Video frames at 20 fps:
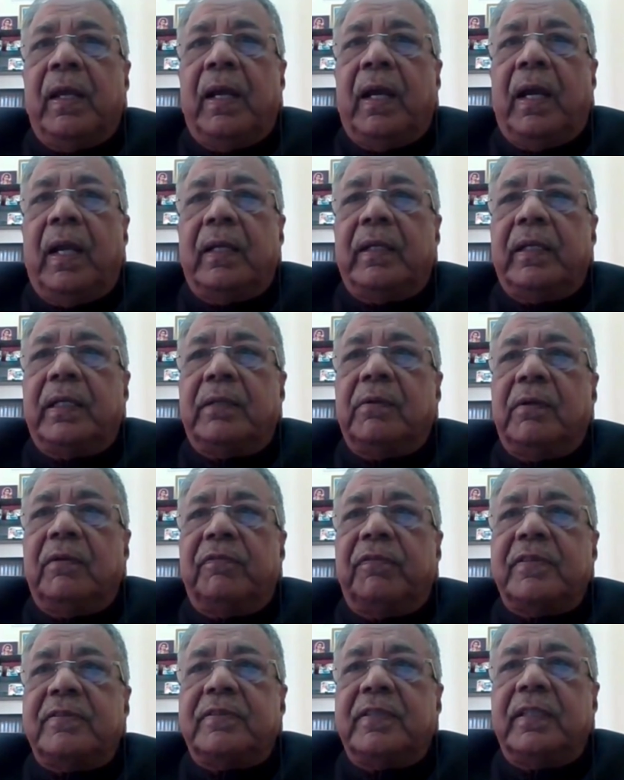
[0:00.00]
And it will
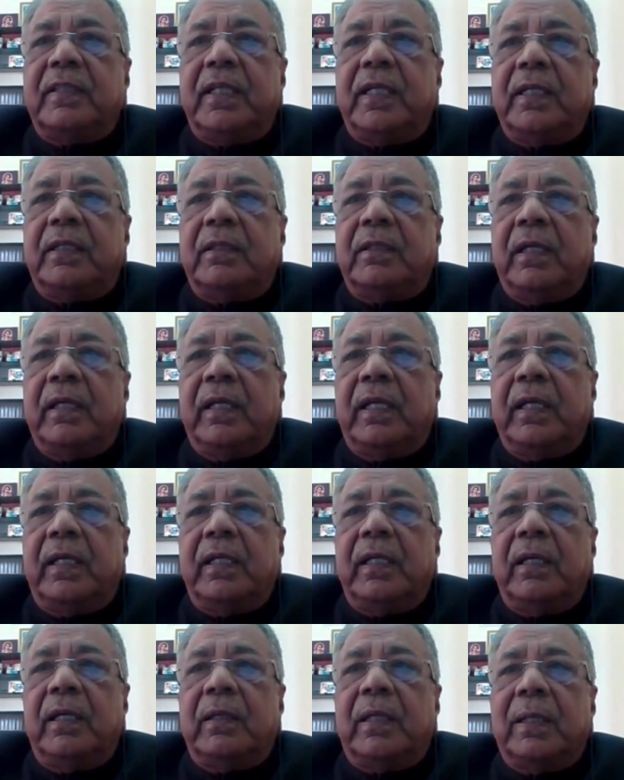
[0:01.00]
facilitate
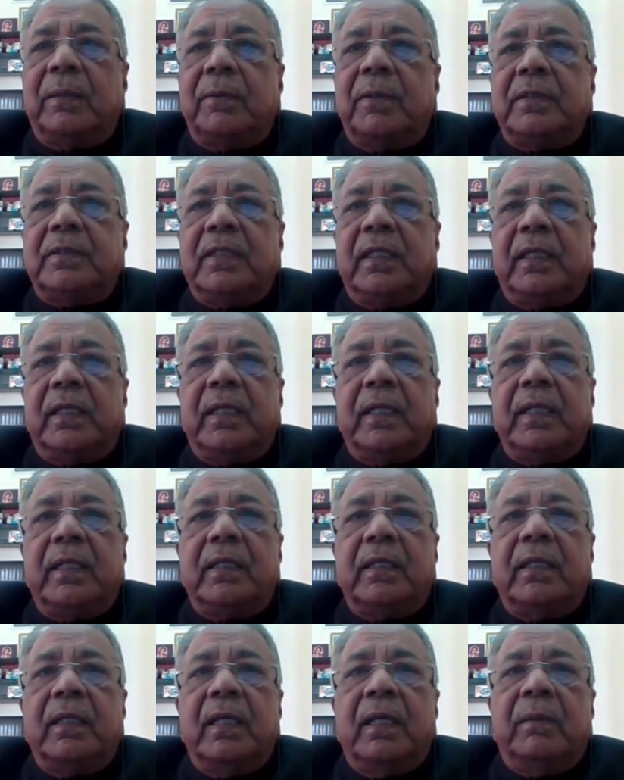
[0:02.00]
India to emerge a
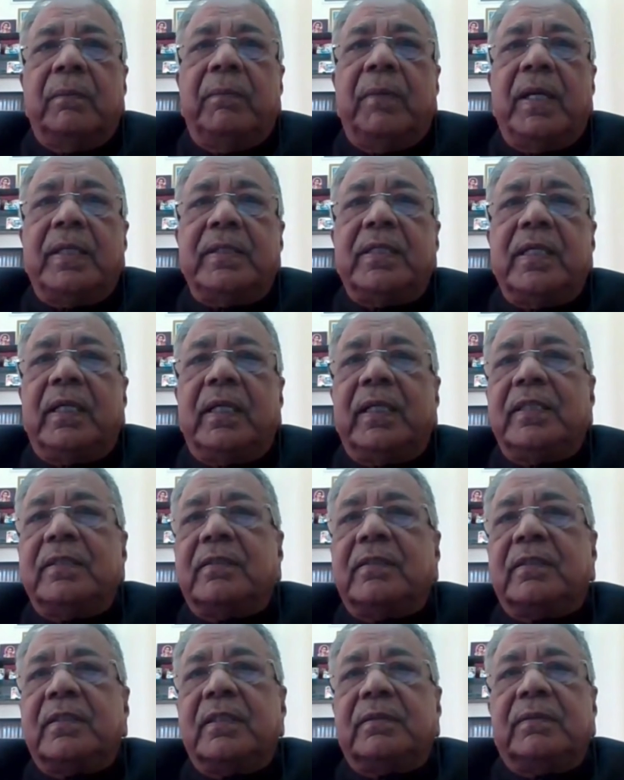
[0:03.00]
great major
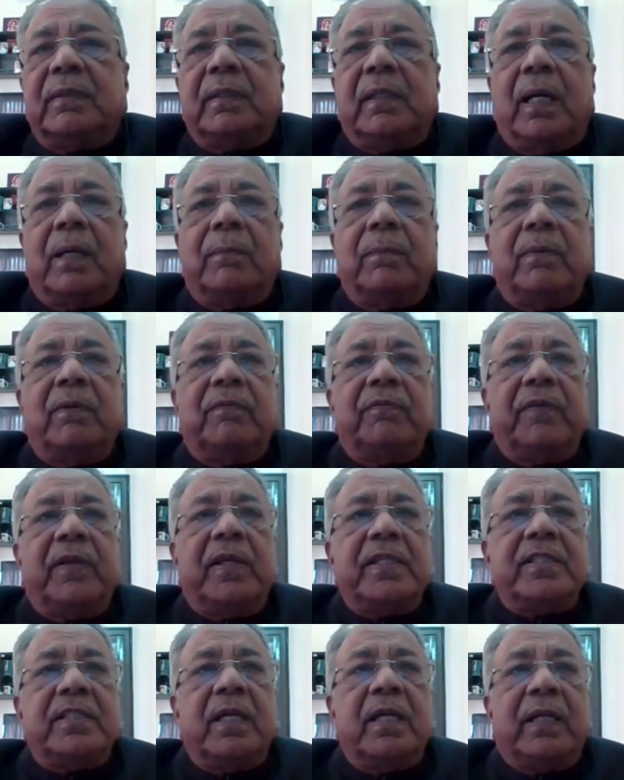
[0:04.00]
restructuring hub of
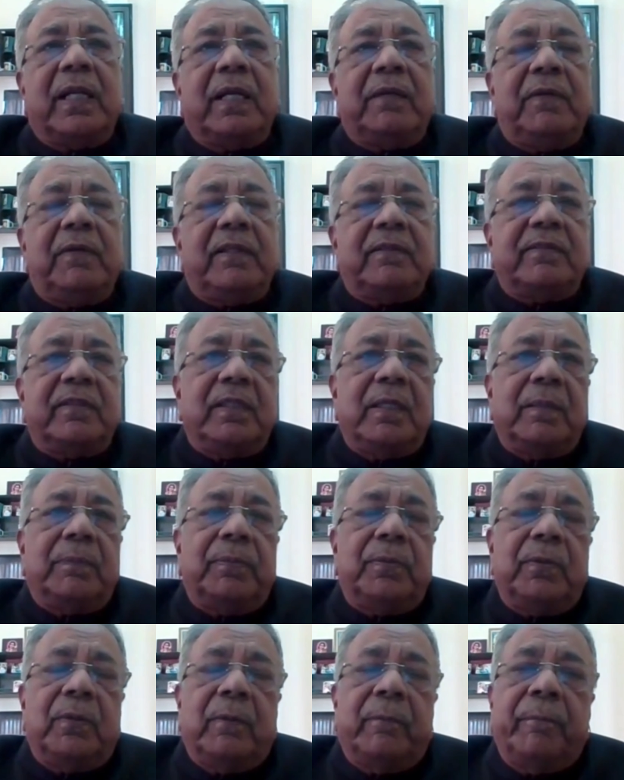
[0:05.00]
Asia, rivaling
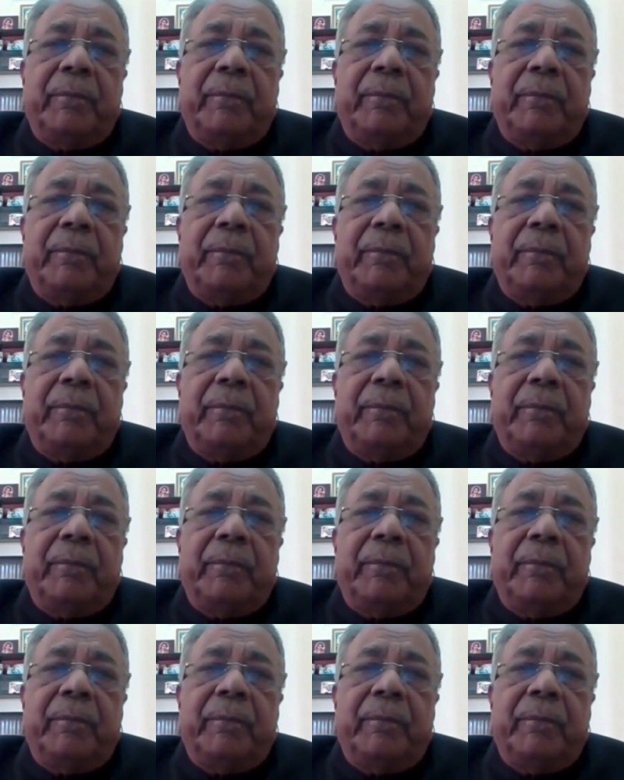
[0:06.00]
Singapore.